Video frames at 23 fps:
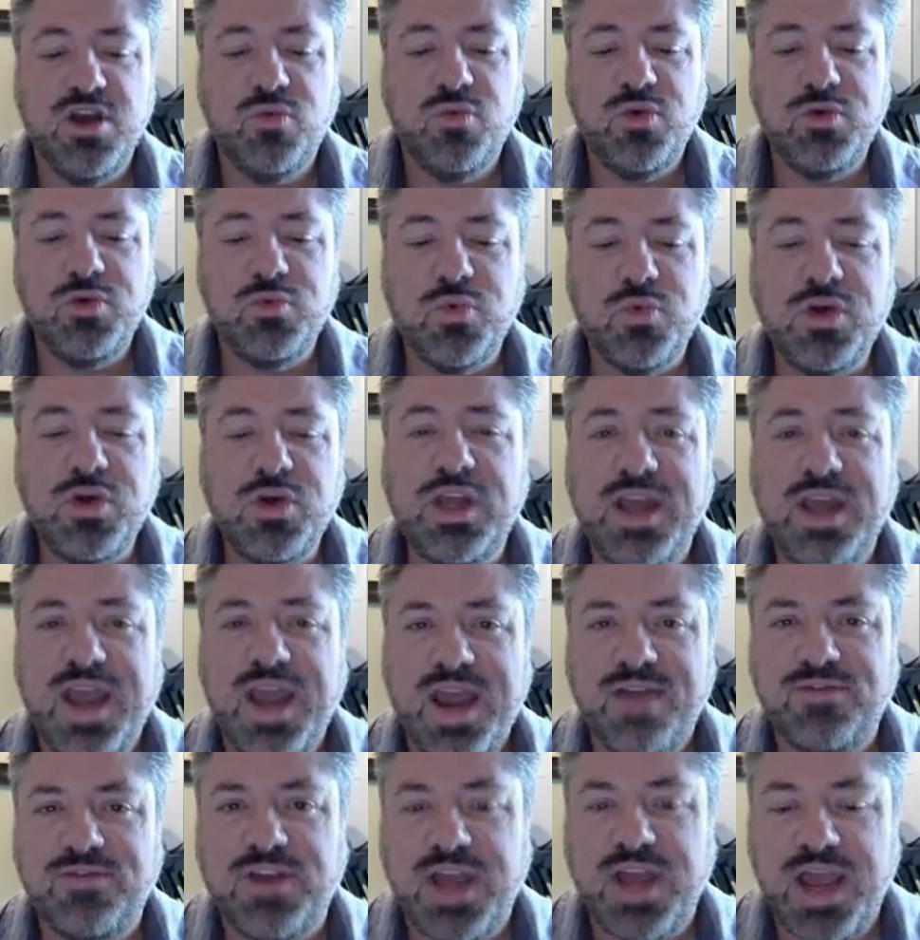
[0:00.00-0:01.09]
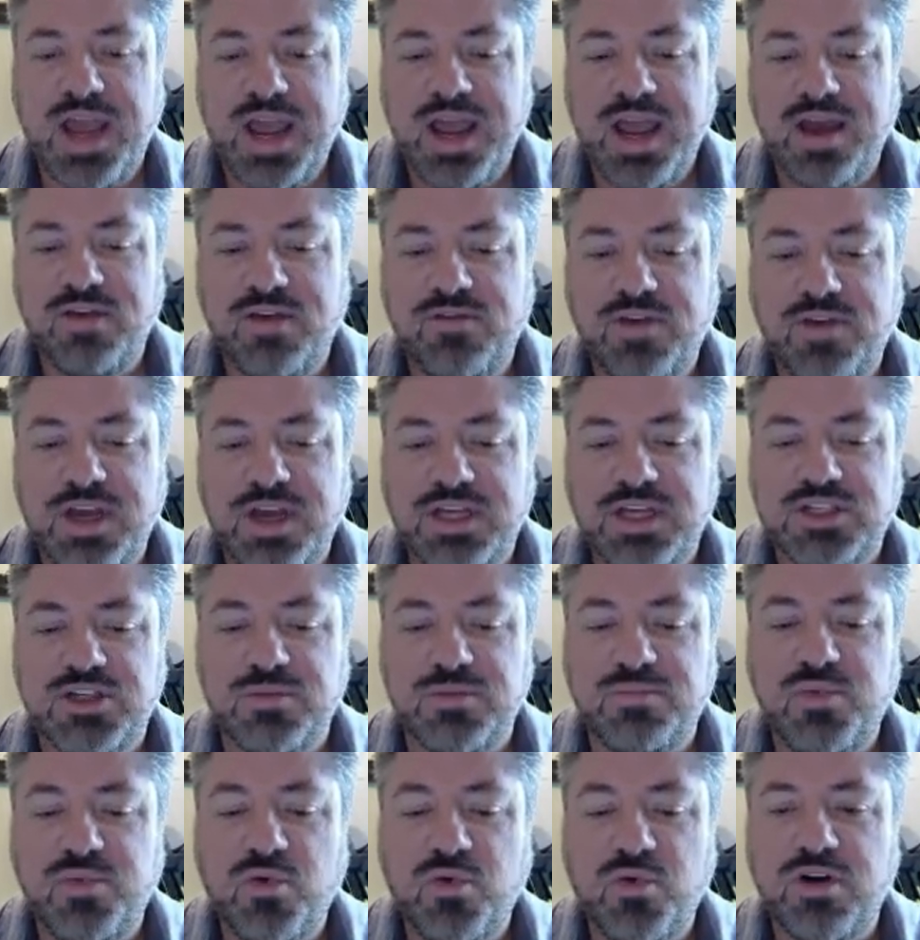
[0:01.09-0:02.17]
we really have to have a
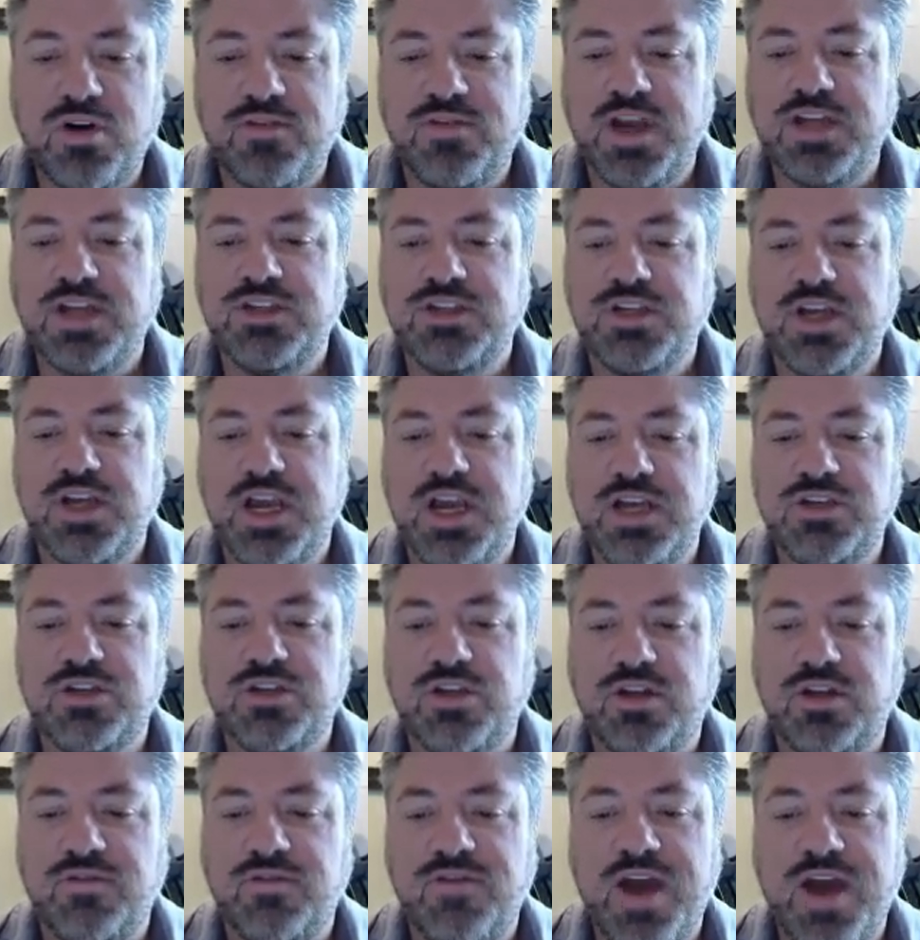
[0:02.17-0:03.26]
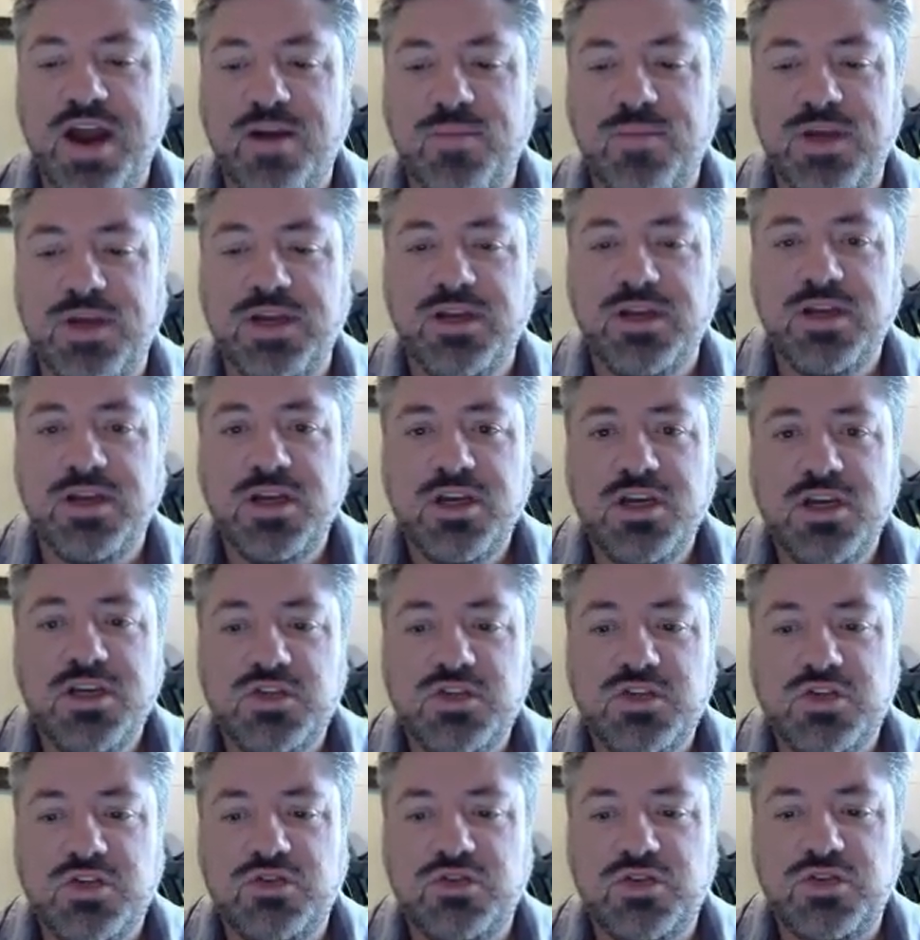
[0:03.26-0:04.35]
supportive educational environment
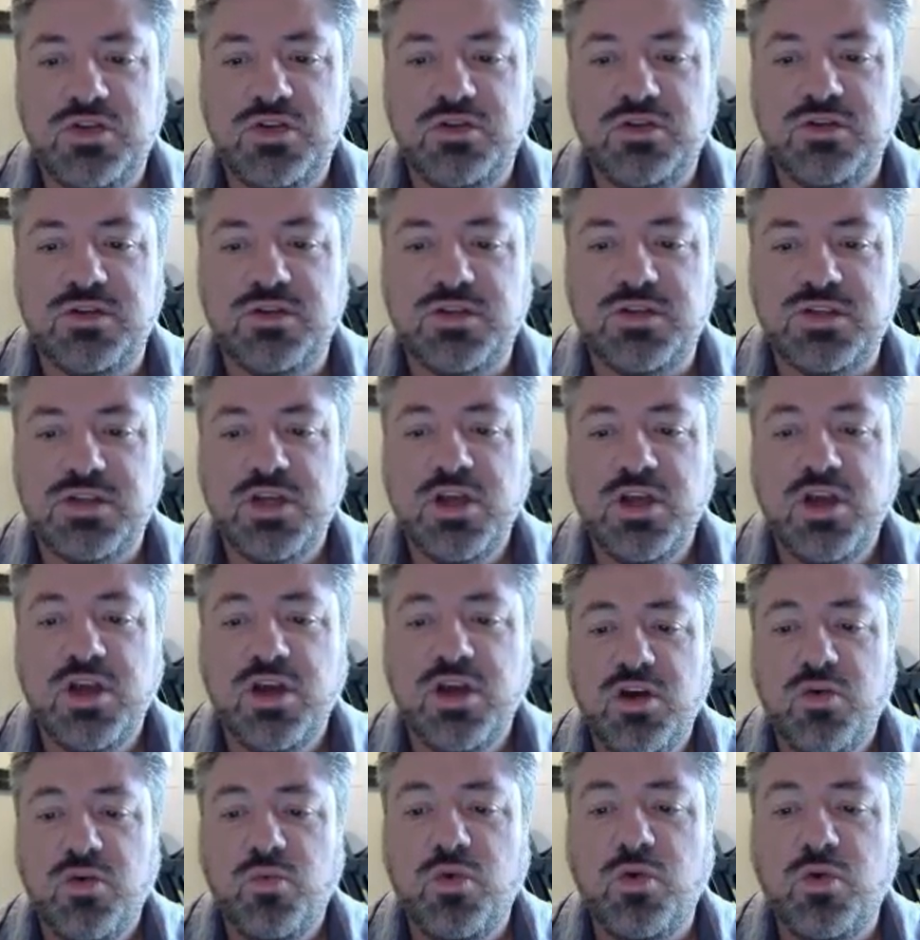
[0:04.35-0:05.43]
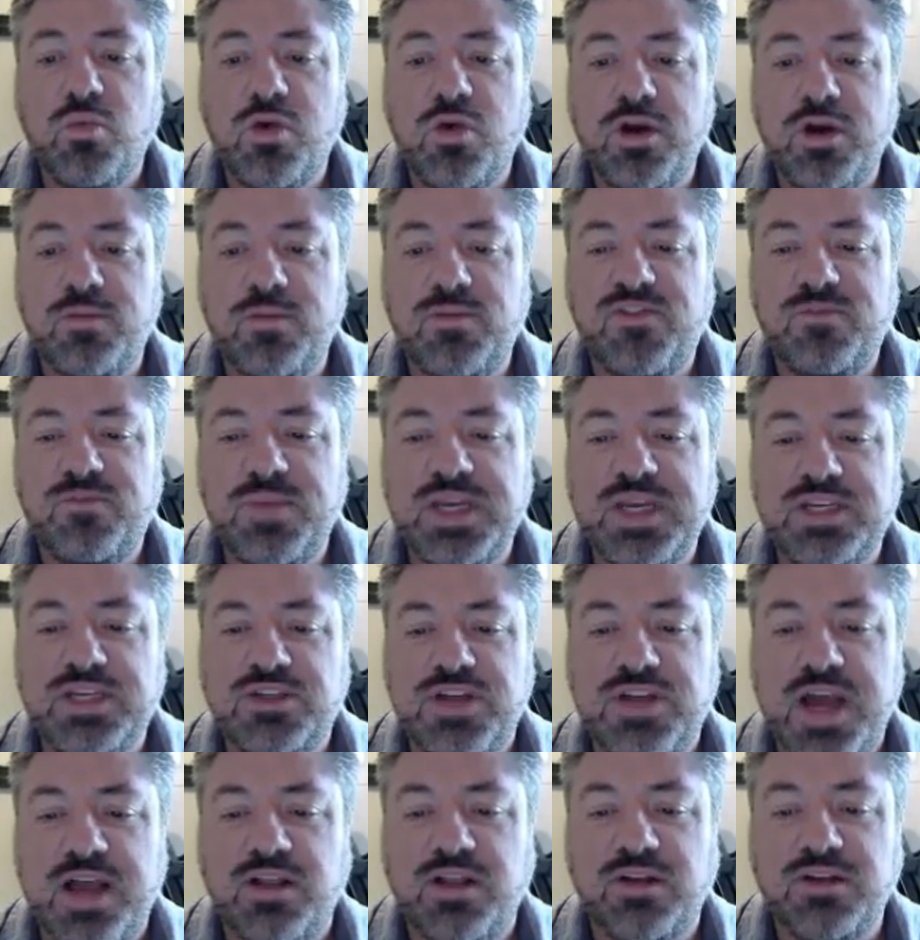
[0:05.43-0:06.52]
so students will want to be
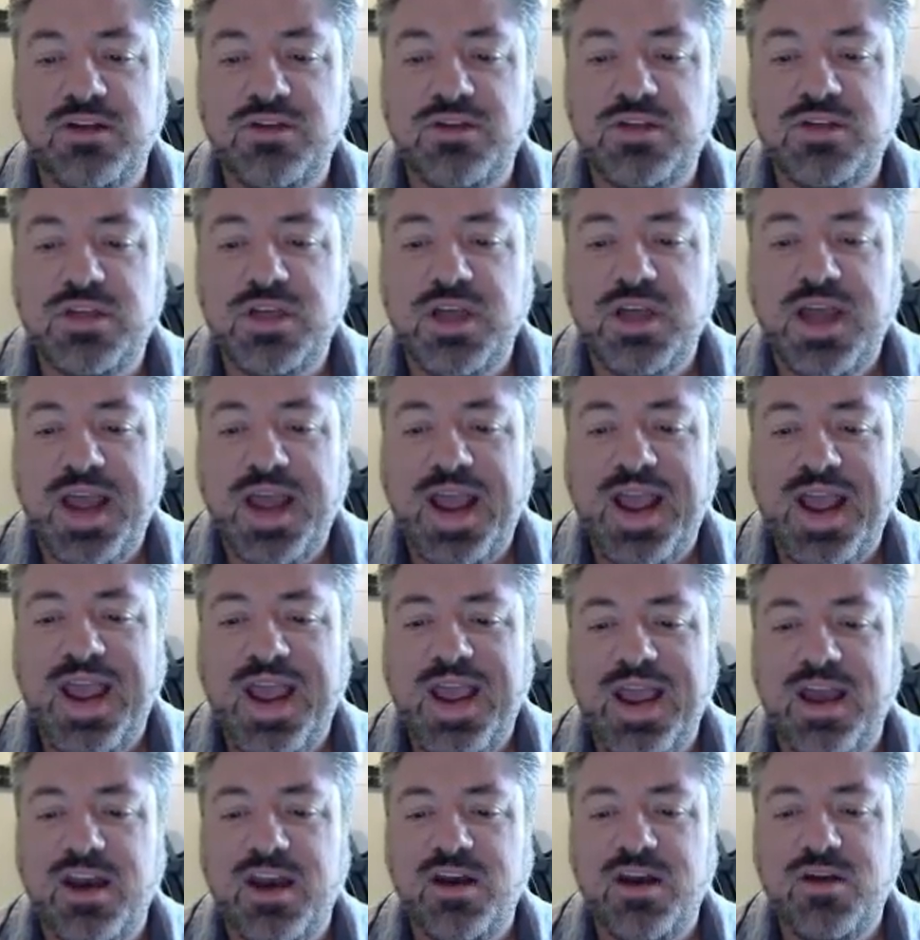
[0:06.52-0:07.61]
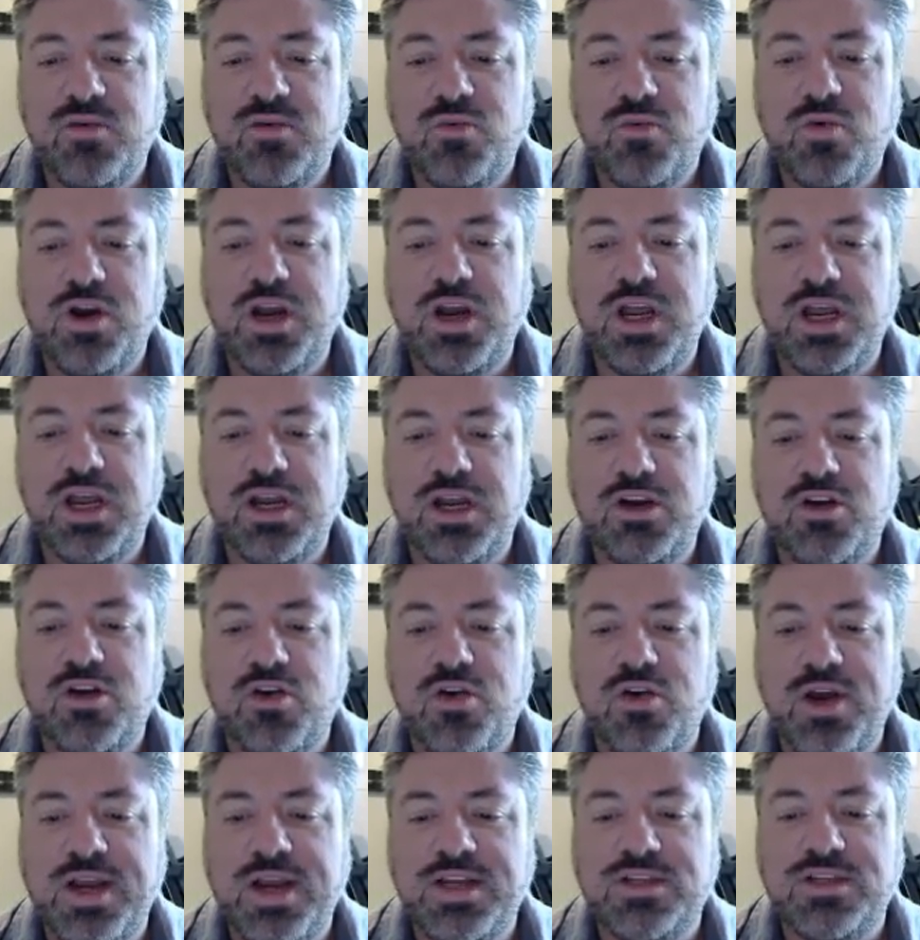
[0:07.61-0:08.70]
challenged and want to
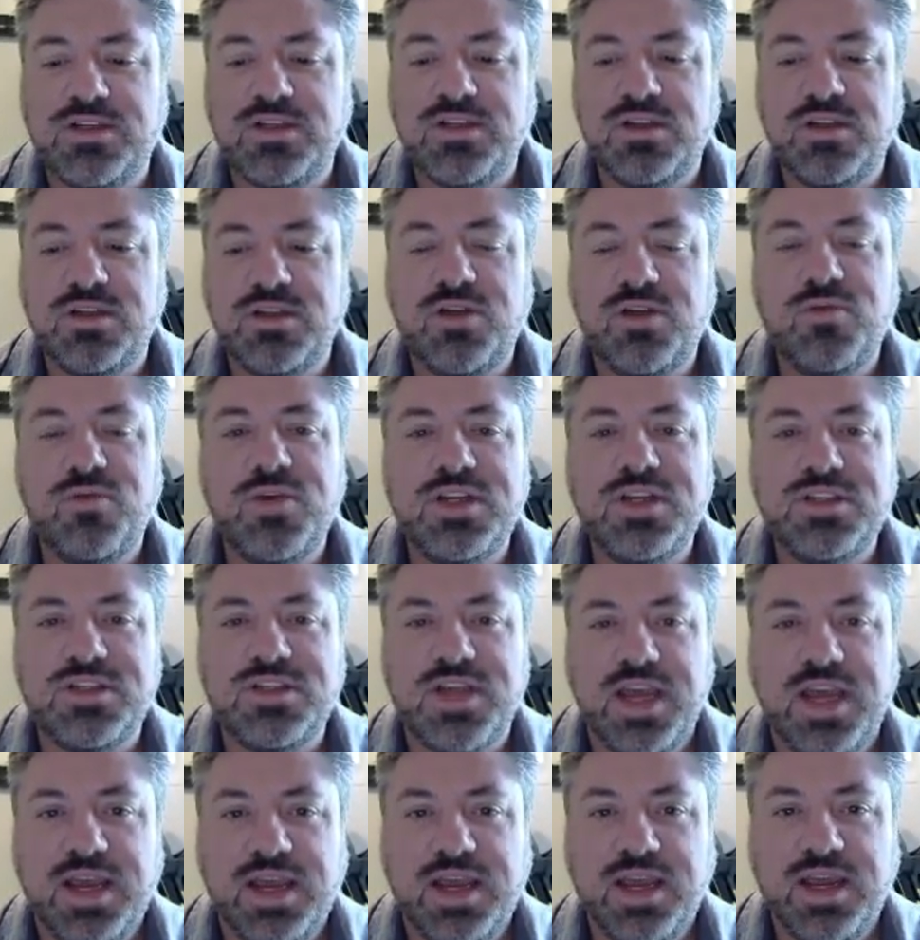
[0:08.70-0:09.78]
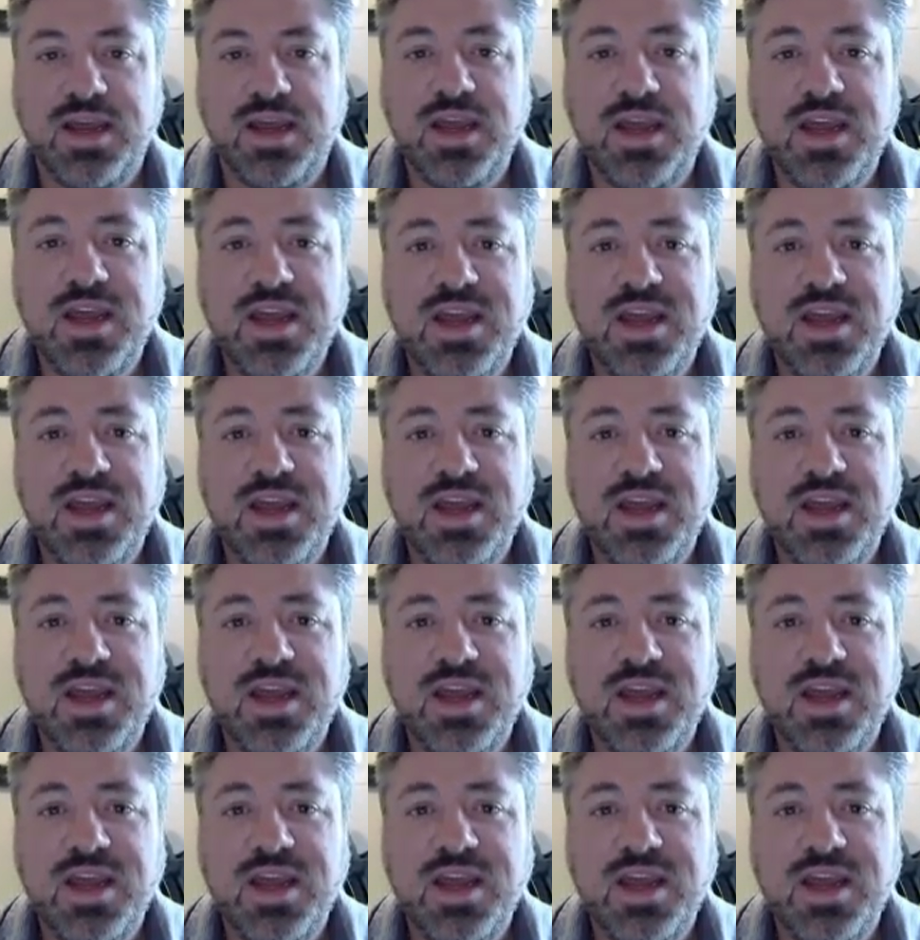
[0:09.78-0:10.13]
increase their risk taking.